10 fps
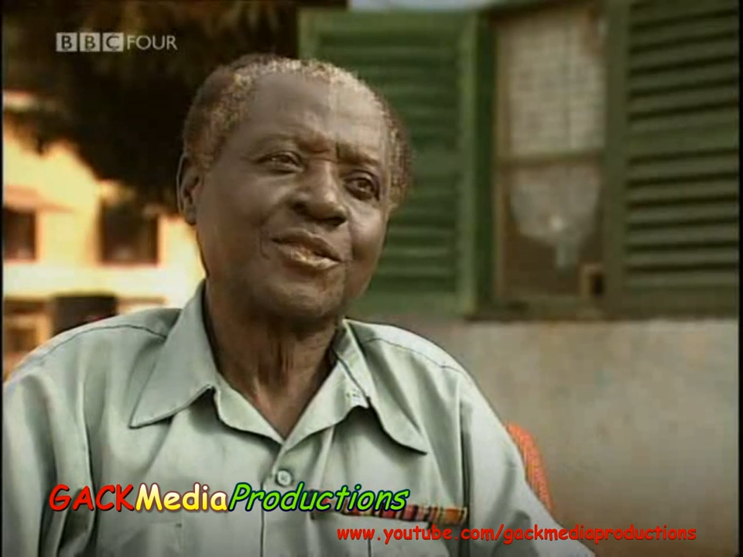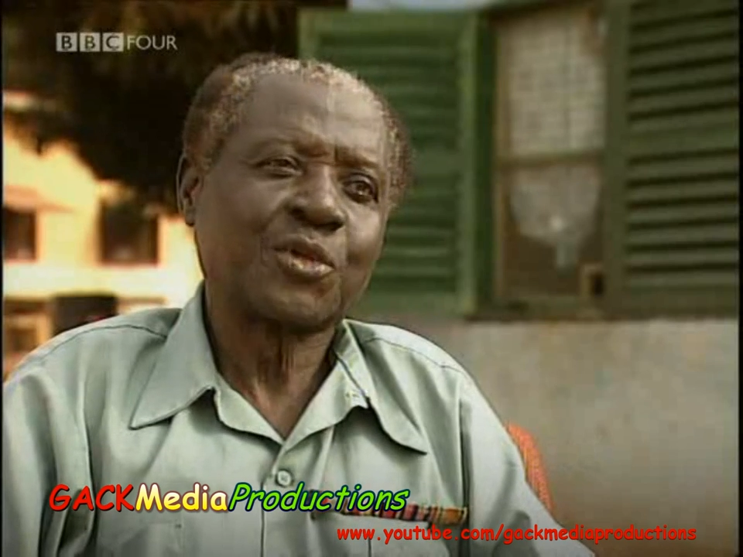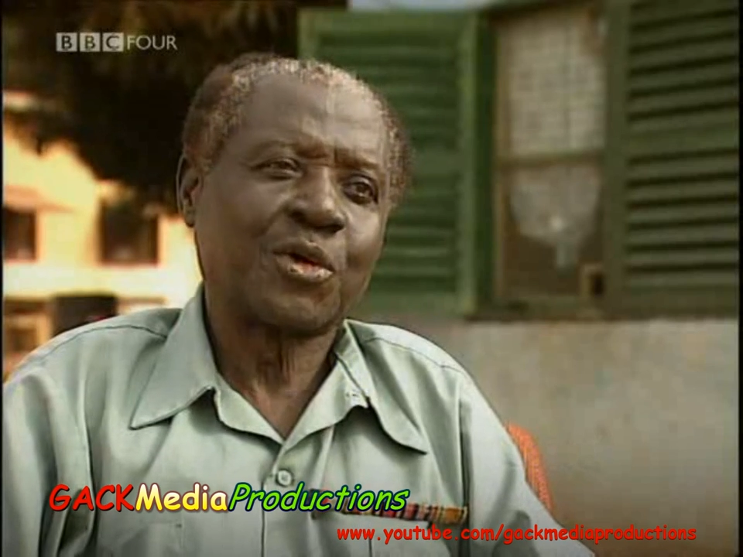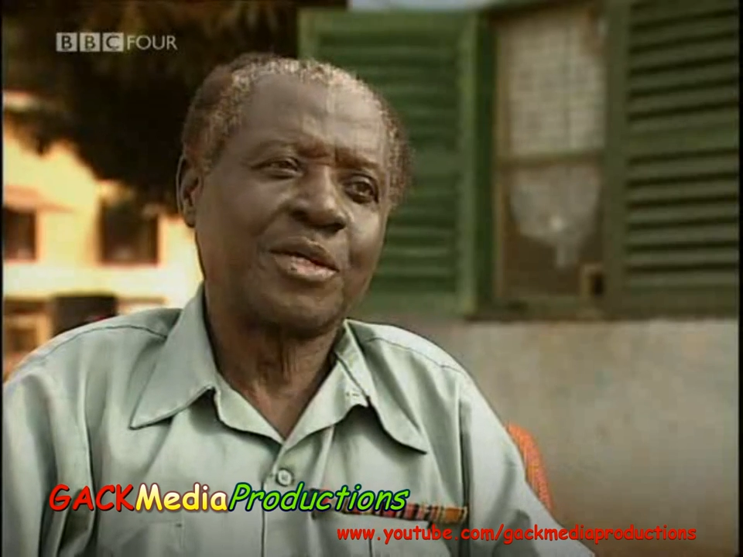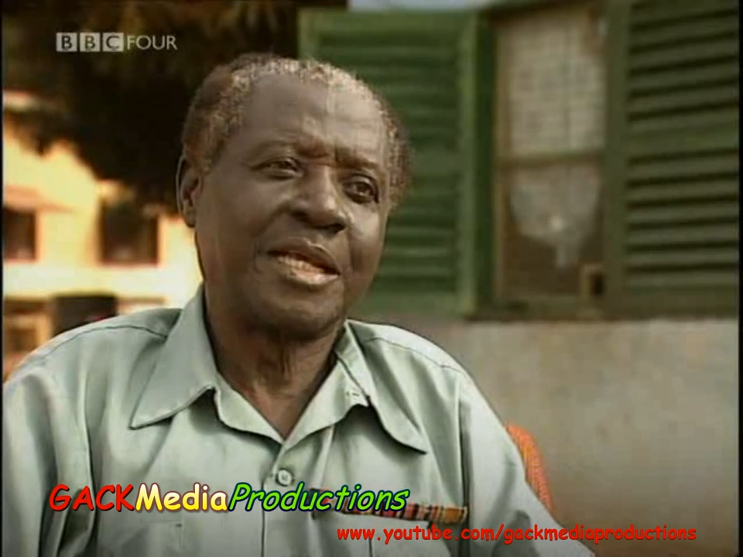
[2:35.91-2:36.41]

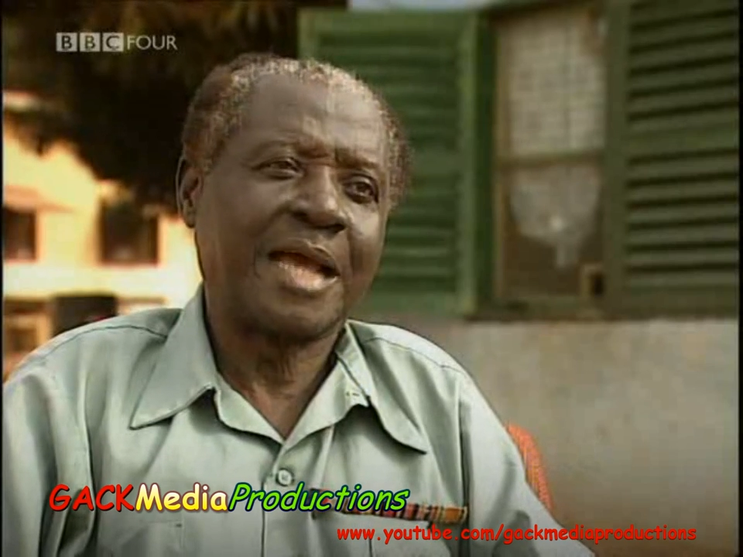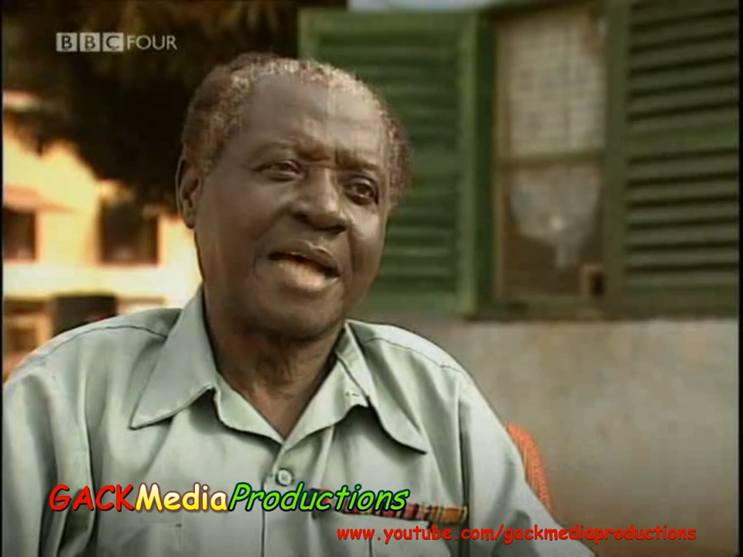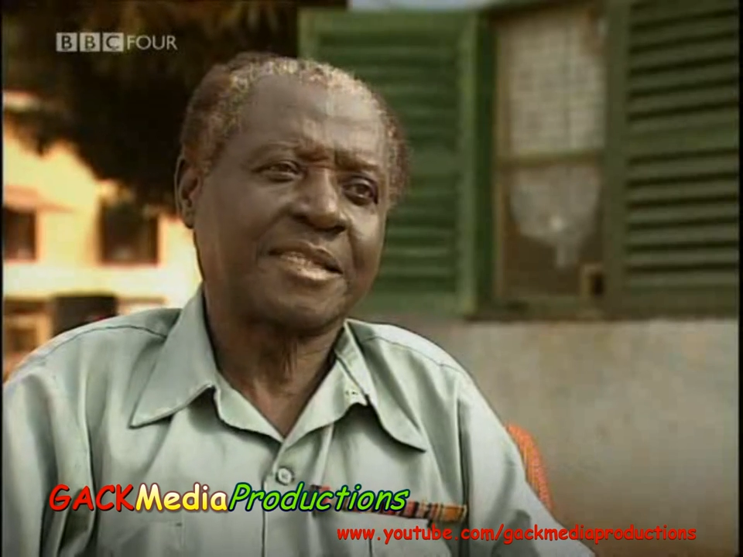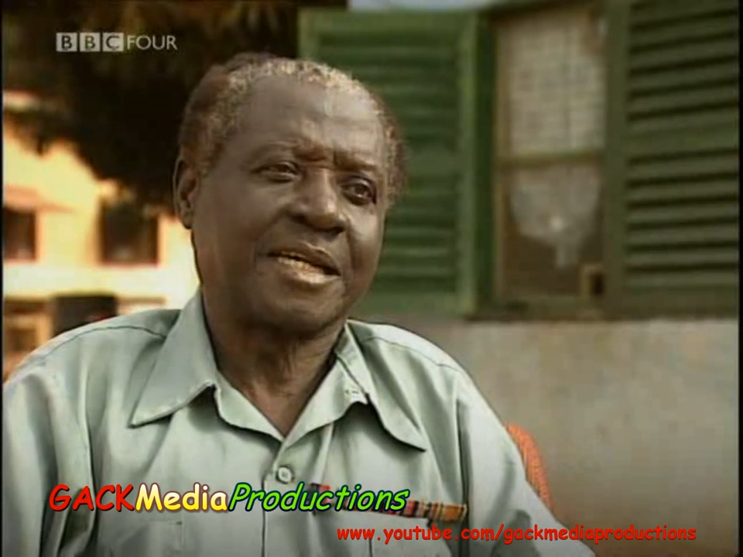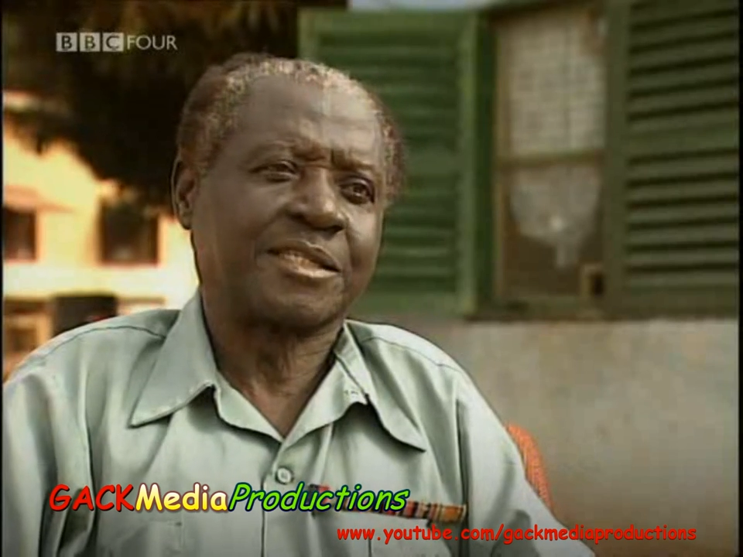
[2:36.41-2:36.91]
So
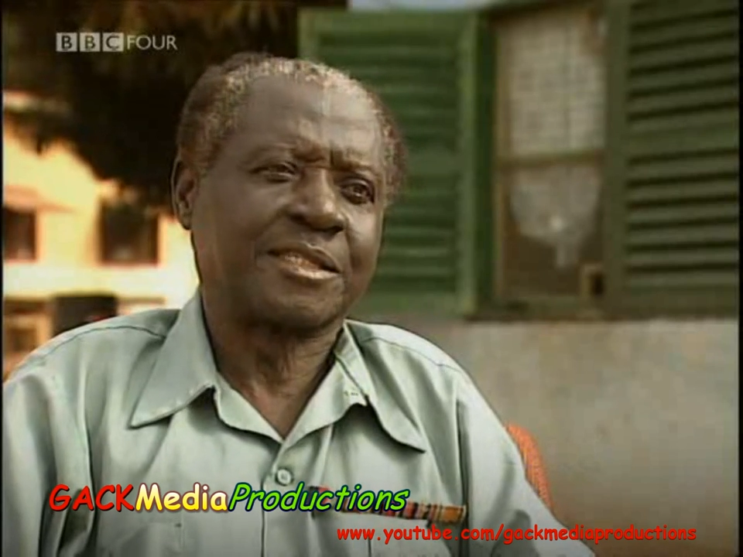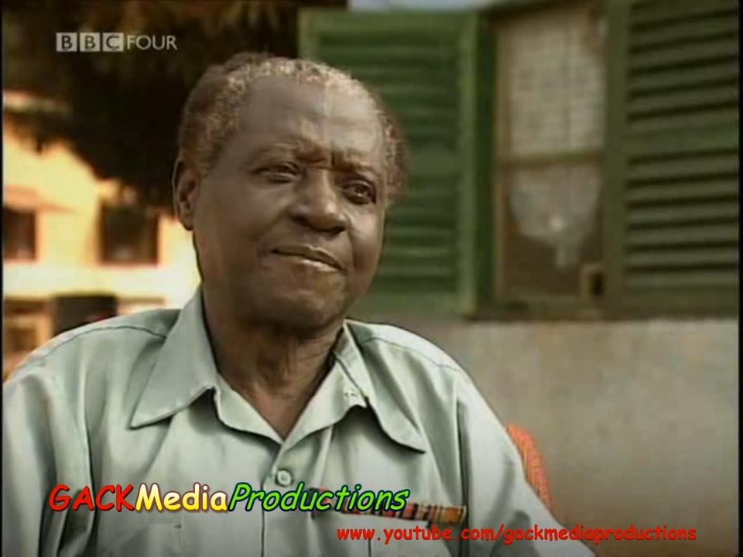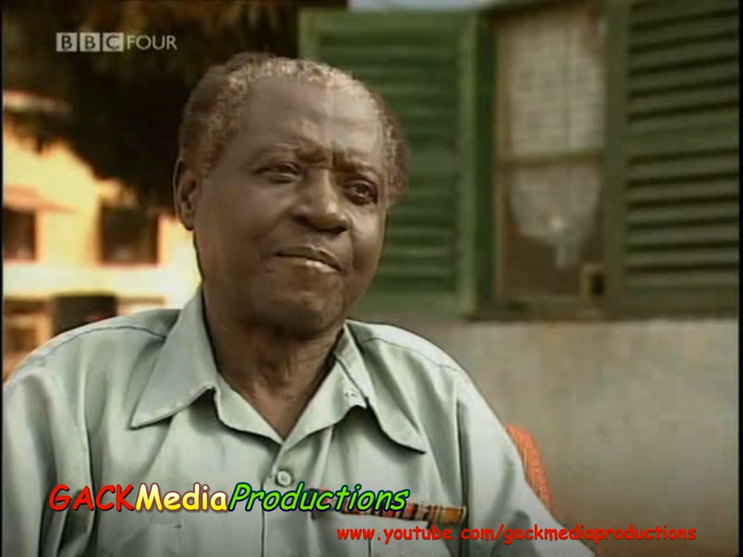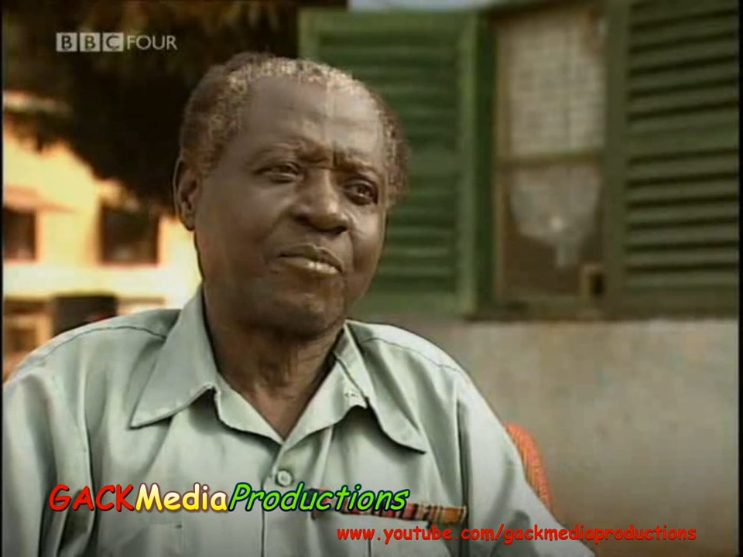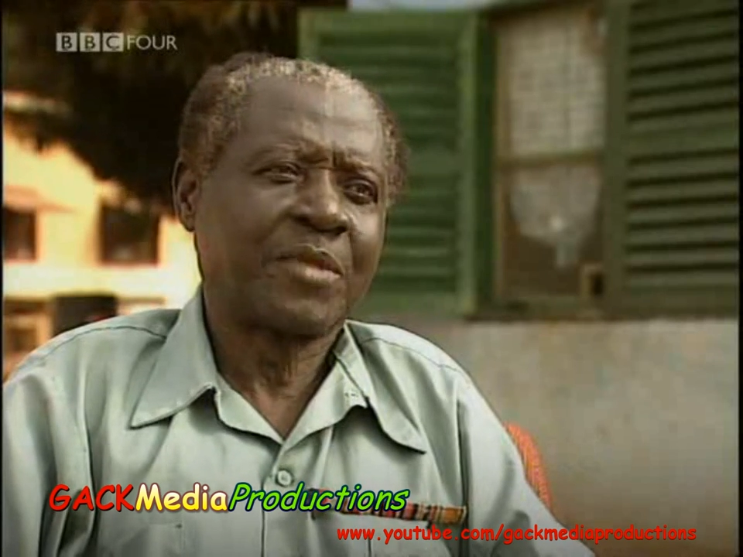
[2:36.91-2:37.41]
they ask us,